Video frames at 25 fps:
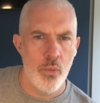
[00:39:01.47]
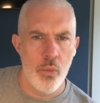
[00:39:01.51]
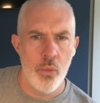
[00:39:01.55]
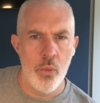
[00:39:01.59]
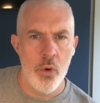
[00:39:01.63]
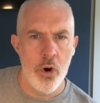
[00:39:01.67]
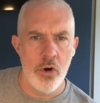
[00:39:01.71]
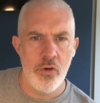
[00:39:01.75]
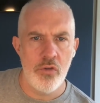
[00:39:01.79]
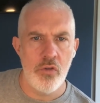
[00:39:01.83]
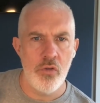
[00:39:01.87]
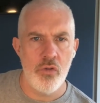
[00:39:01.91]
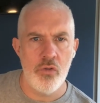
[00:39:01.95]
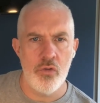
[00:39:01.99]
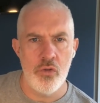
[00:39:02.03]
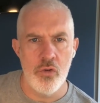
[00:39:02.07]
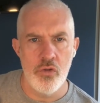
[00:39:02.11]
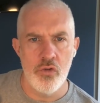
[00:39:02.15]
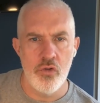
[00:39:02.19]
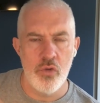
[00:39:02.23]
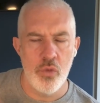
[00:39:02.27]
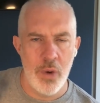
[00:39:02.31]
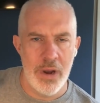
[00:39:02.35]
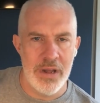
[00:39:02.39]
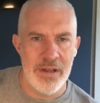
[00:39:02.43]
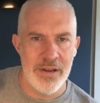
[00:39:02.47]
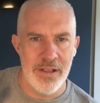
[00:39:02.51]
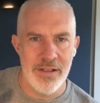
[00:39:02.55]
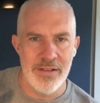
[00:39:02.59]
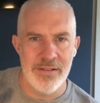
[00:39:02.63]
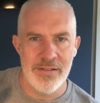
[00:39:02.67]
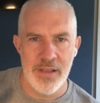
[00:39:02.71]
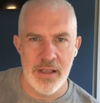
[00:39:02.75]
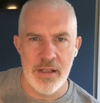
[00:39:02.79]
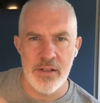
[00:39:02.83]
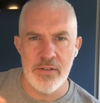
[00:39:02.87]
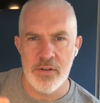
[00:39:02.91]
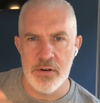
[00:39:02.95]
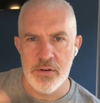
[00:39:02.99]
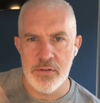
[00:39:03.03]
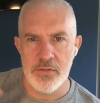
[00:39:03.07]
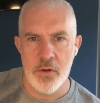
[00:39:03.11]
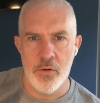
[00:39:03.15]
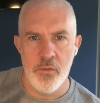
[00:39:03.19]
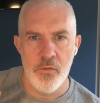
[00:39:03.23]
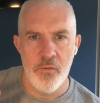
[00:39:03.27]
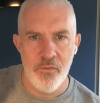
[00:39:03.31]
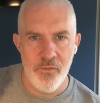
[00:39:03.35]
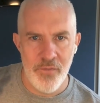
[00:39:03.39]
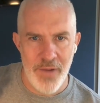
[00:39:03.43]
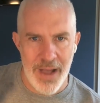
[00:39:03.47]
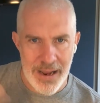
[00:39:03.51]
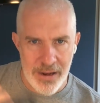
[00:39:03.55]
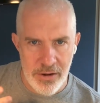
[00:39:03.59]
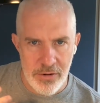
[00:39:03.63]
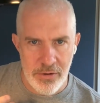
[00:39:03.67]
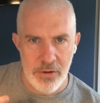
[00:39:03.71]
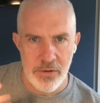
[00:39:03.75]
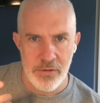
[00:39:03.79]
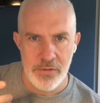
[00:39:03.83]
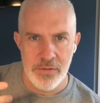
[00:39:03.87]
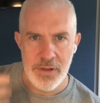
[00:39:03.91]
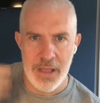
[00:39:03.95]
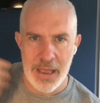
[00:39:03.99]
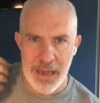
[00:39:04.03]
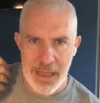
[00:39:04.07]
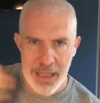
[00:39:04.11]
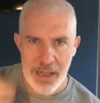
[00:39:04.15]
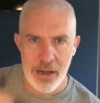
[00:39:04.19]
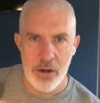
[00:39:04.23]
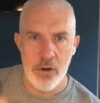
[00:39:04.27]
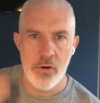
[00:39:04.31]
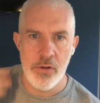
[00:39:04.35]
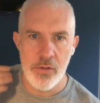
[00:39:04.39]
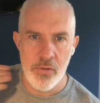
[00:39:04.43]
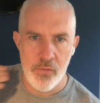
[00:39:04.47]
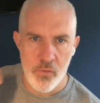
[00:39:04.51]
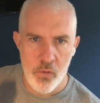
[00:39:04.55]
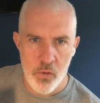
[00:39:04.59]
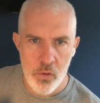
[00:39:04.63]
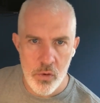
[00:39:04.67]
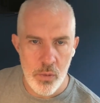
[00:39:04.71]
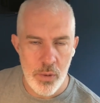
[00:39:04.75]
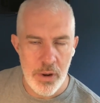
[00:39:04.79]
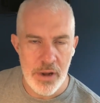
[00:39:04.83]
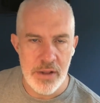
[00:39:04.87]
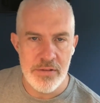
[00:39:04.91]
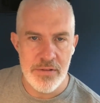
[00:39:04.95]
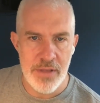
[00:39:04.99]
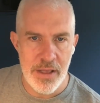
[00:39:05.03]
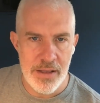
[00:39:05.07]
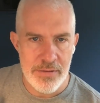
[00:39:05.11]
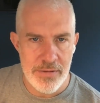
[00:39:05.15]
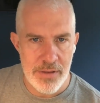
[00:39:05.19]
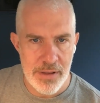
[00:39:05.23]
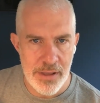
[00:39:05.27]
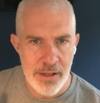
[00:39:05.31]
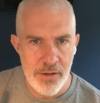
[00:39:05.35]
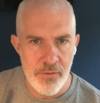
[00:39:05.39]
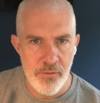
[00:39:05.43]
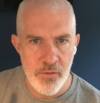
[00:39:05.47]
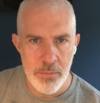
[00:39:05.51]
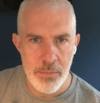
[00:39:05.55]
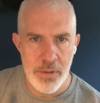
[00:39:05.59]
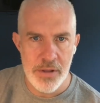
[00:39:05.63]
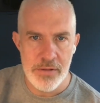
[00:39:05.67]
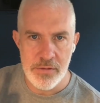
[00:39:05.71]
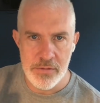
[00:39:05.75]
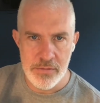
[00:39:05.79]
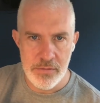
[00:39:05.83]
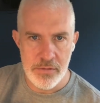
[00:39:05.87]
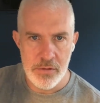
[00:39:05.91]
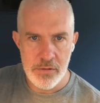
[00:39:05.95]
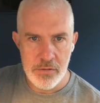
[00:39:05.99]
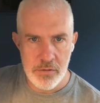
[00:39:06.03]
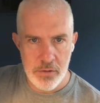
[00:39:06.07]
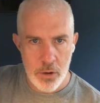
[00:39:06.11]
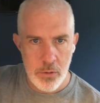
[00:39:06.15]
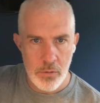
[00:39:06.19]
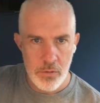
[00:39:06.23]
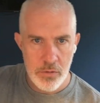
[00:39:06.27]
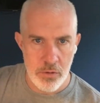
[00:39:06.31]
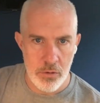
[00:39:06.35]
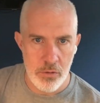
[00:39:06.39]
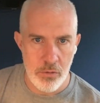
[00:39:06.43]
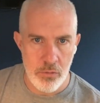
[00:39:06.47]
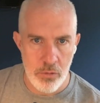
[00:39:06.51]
walked through 26 or so factors that he looks for when assessing if a business is going to